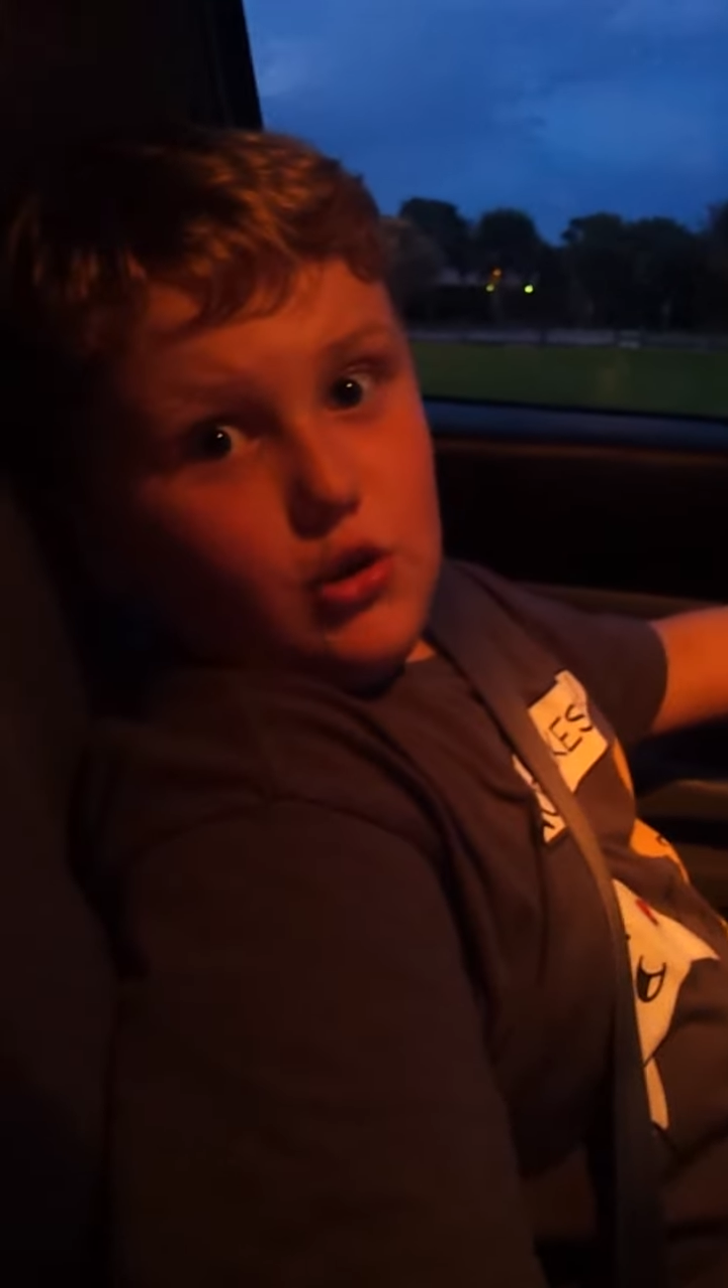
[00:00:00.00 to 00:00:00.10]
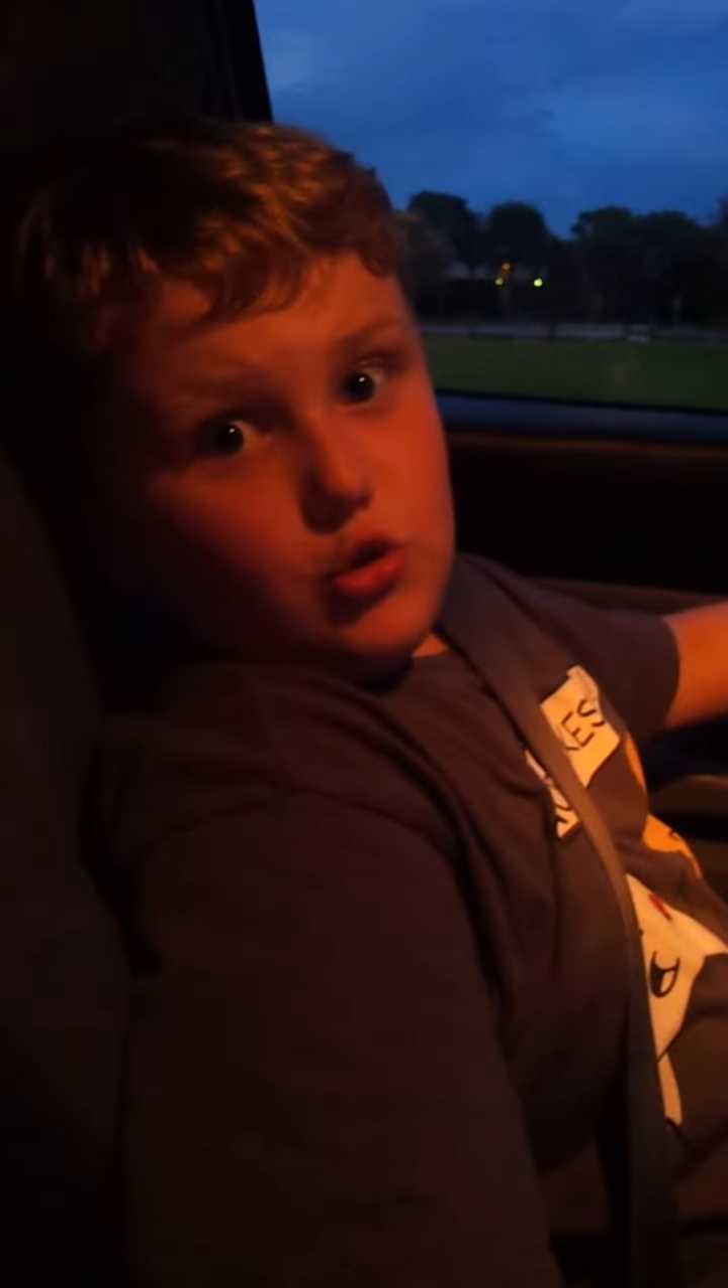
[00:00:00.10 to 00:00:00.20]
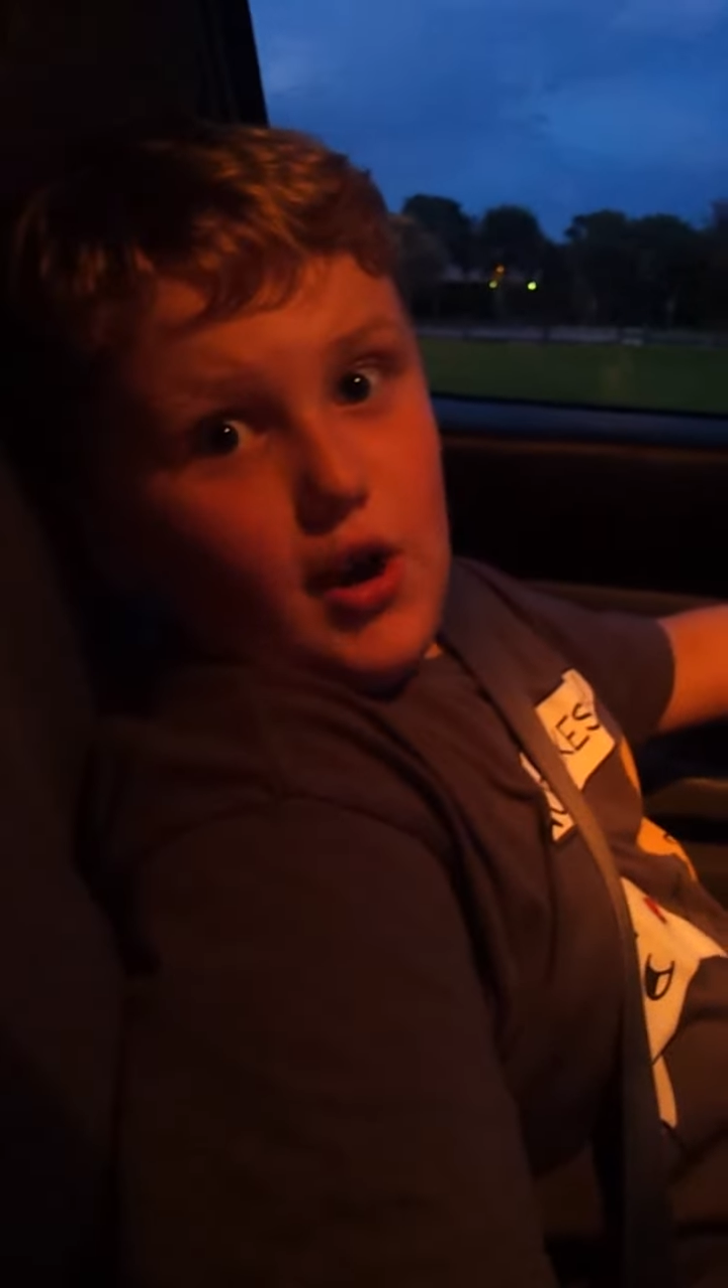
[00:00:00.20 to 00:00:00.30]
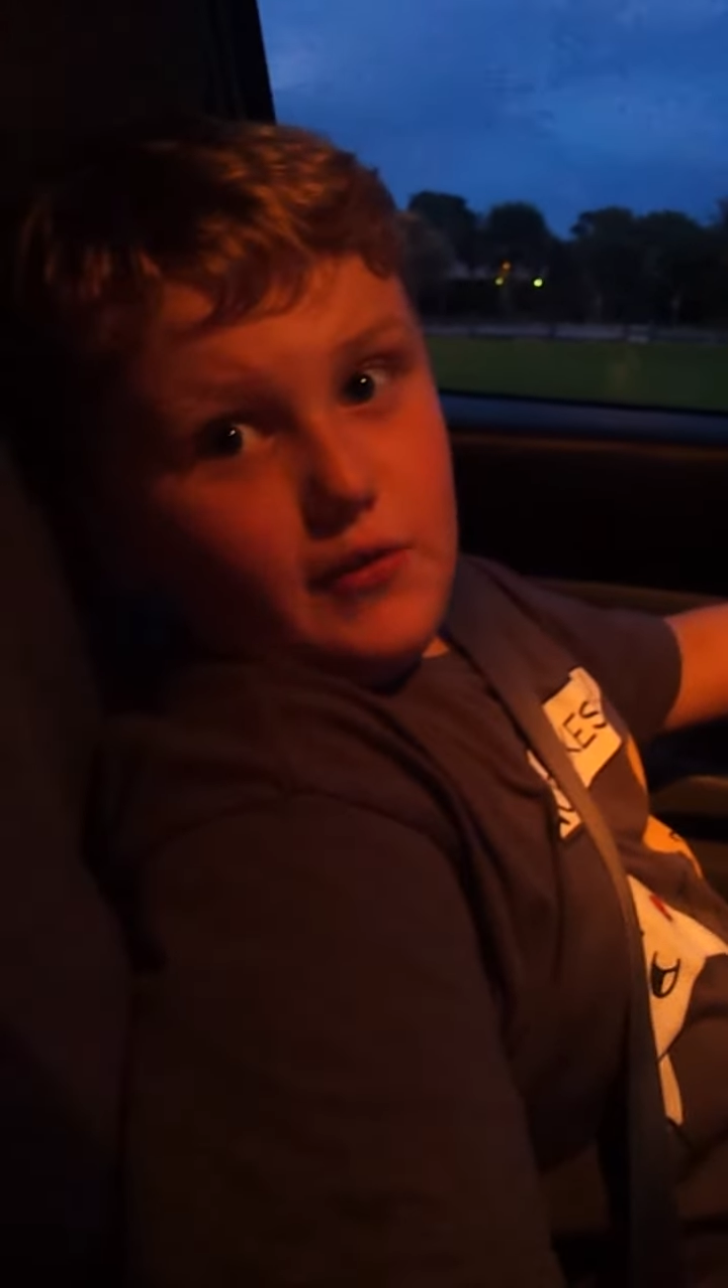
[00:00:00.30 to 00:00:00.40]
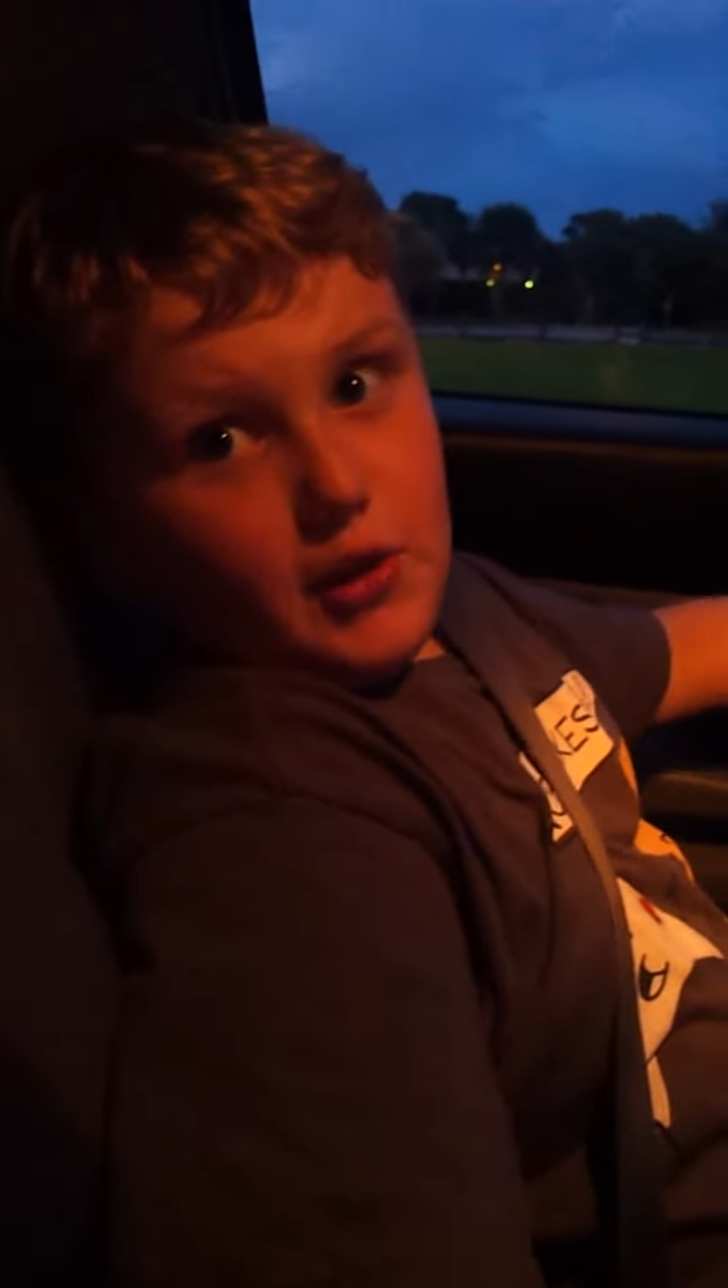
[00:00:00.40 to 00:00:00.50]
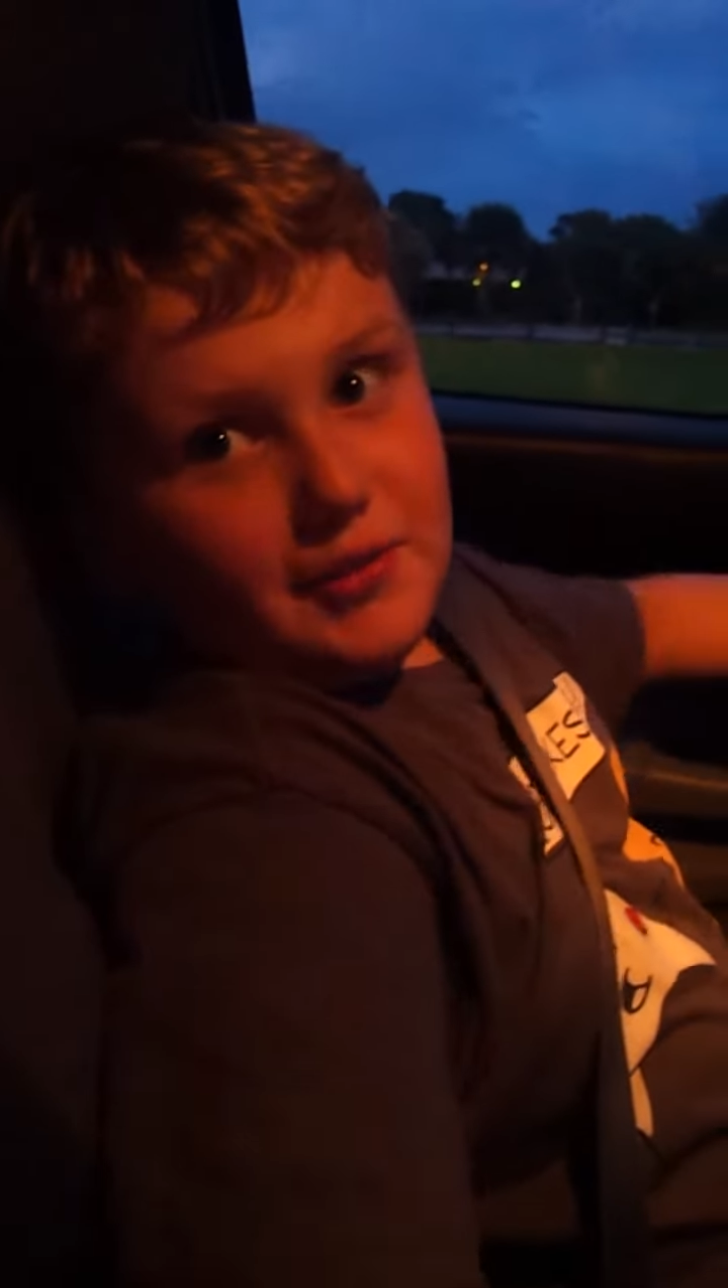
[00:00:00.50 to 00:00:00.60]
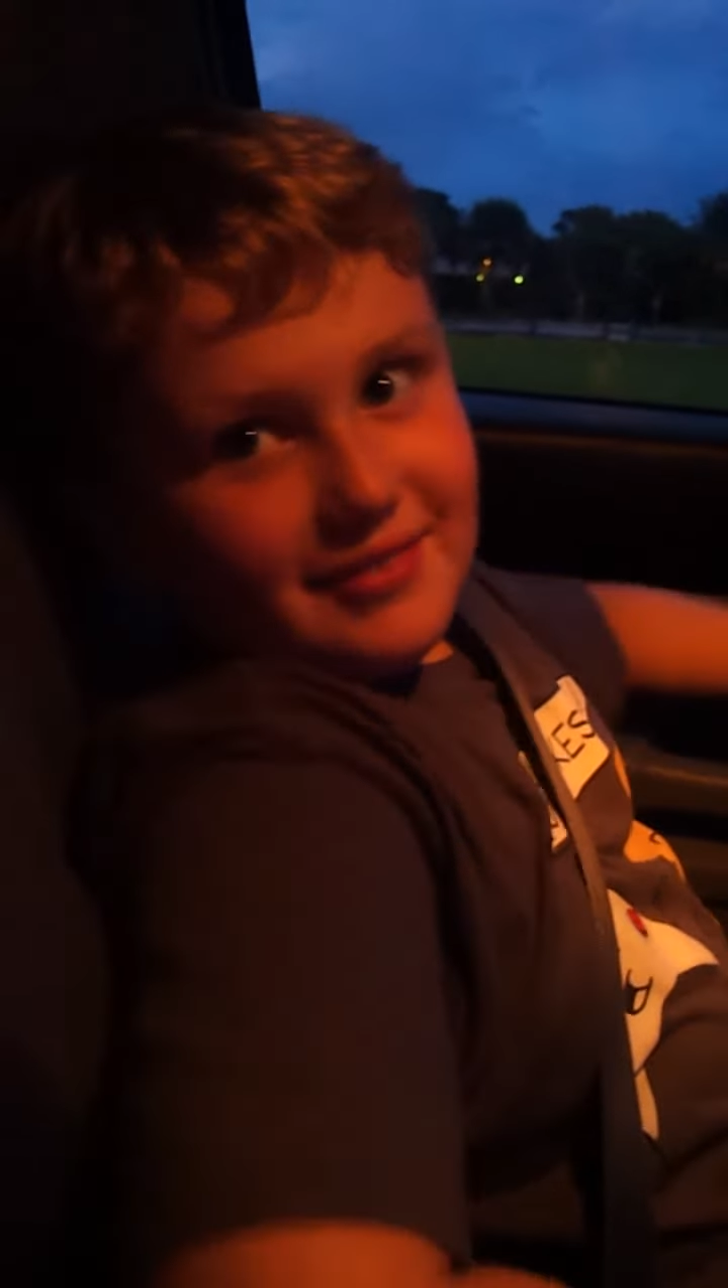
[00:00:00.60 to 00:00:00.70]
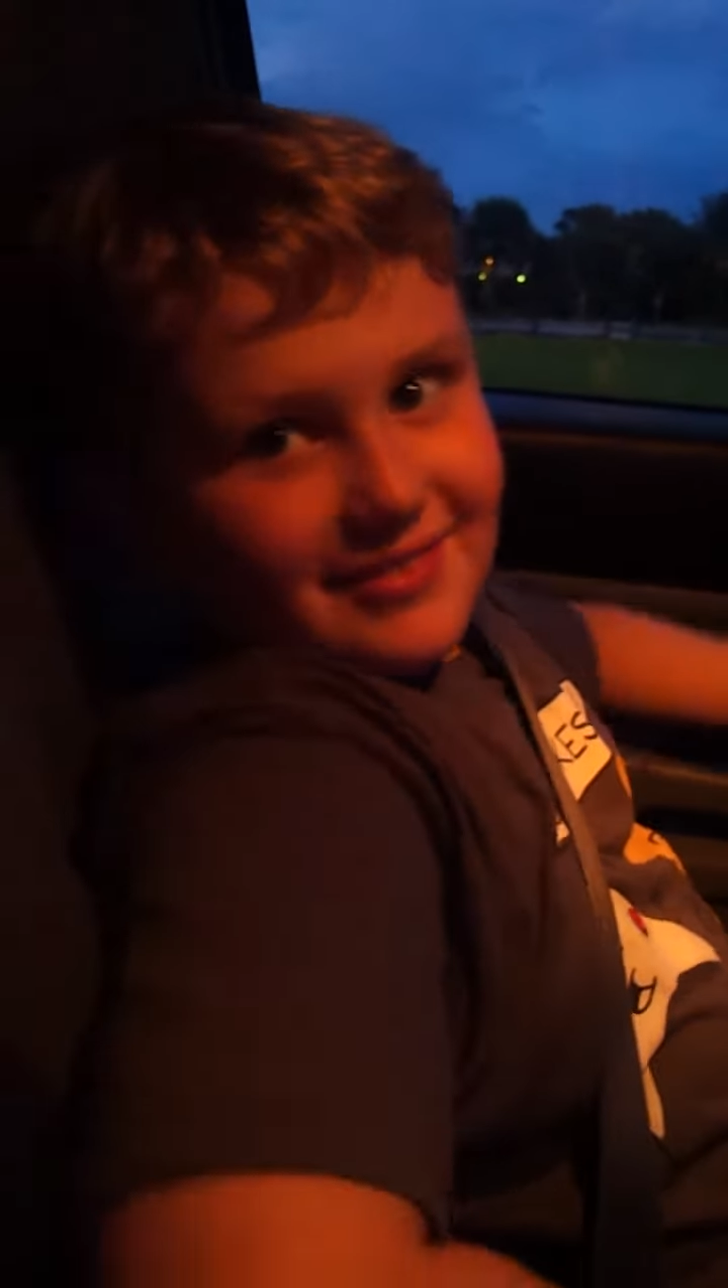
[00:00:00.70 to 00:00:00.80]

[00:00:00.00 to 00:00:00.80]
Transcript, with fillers: driving.